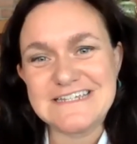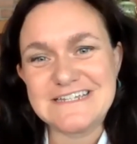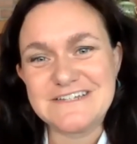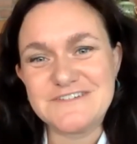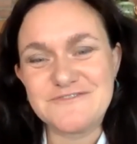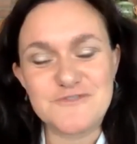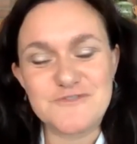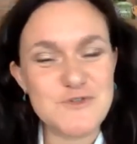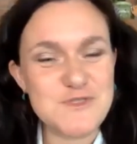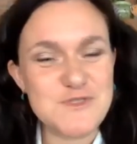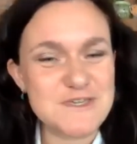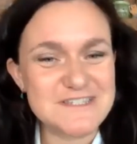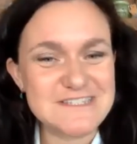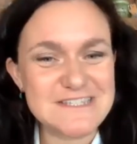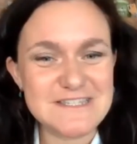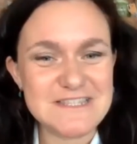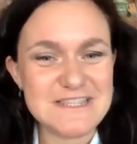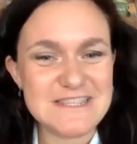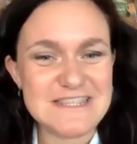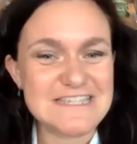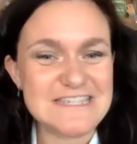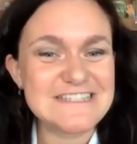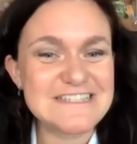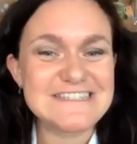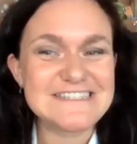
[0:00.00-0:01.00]
for this,
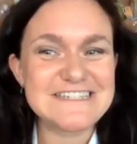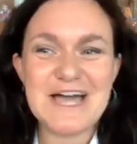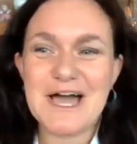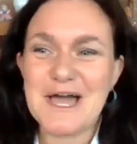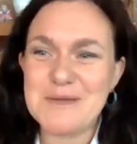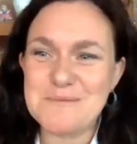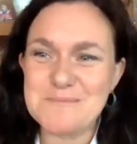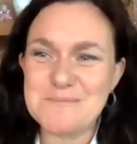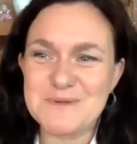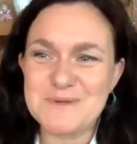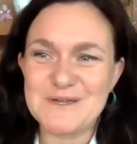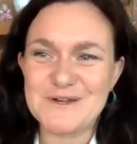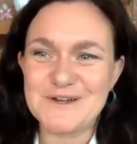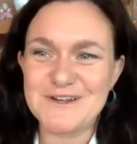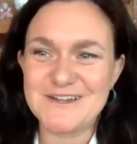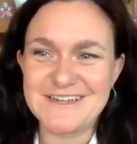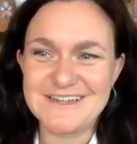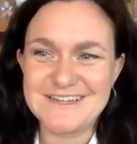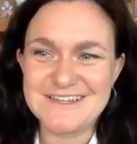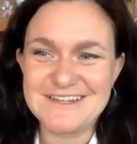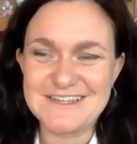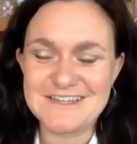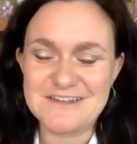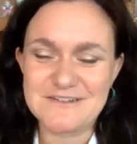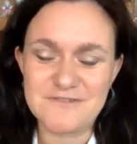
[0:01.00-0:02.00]
this time
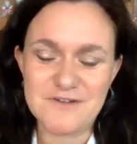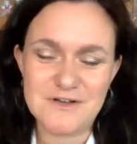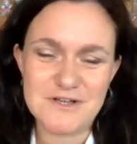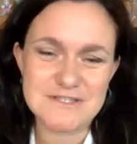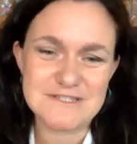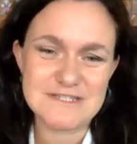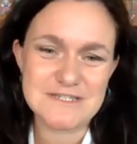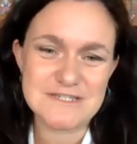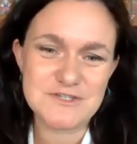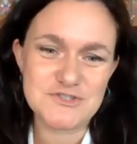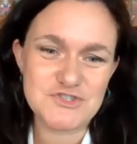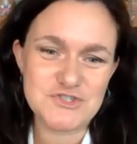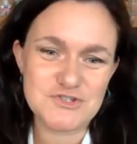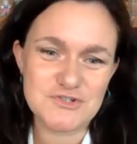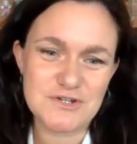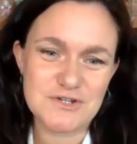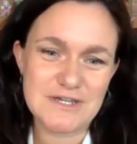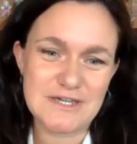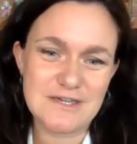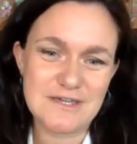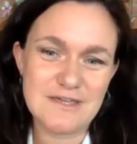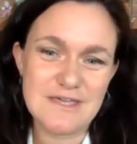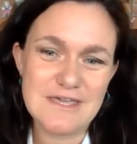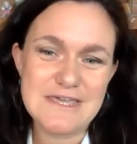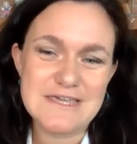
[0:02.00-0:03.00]
period in Vols
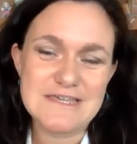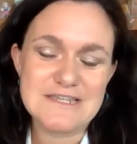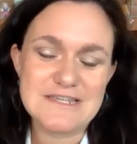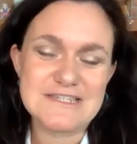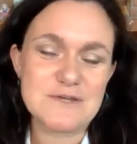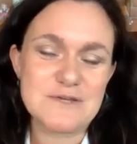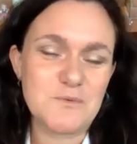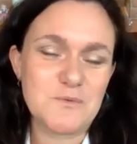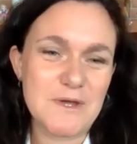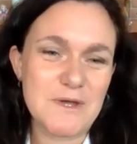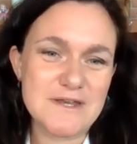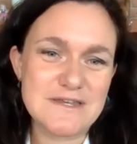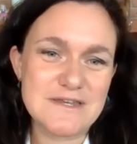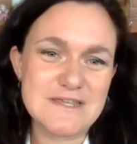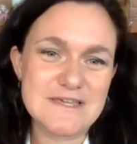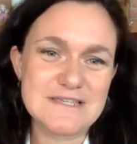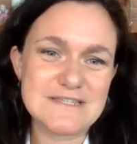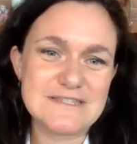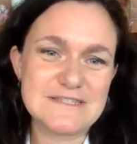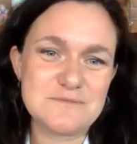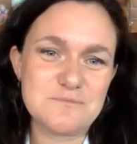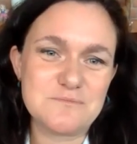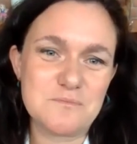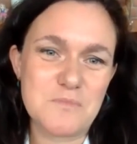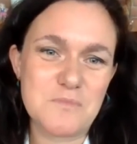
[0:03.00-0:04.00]
history to
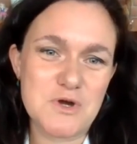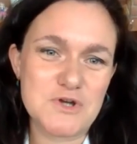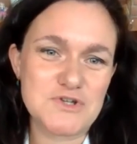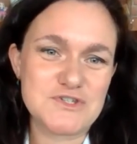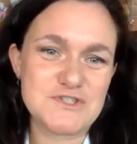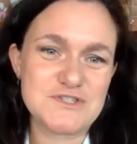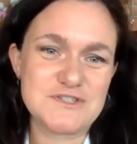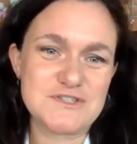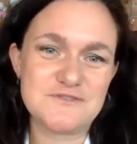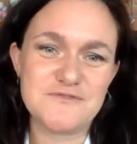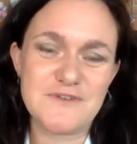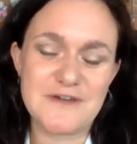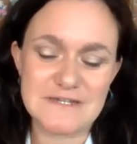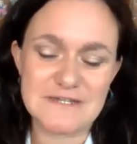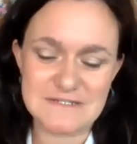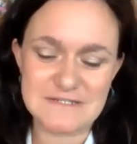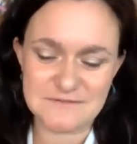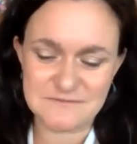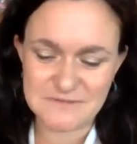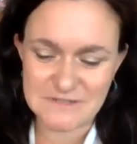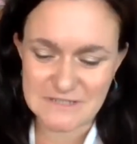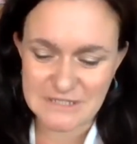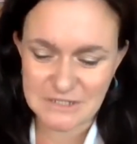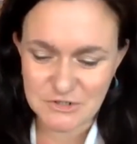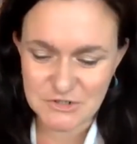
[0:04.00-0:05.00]
witness Marcia's effective
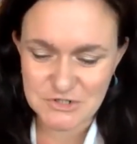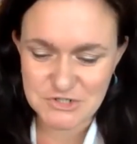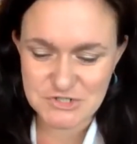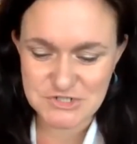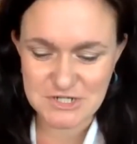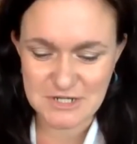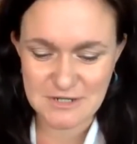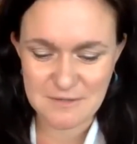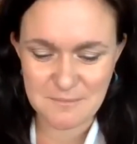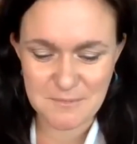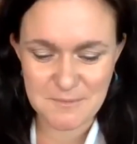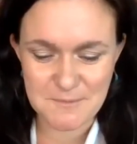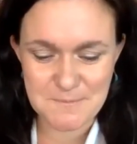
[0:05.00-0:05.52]
leadership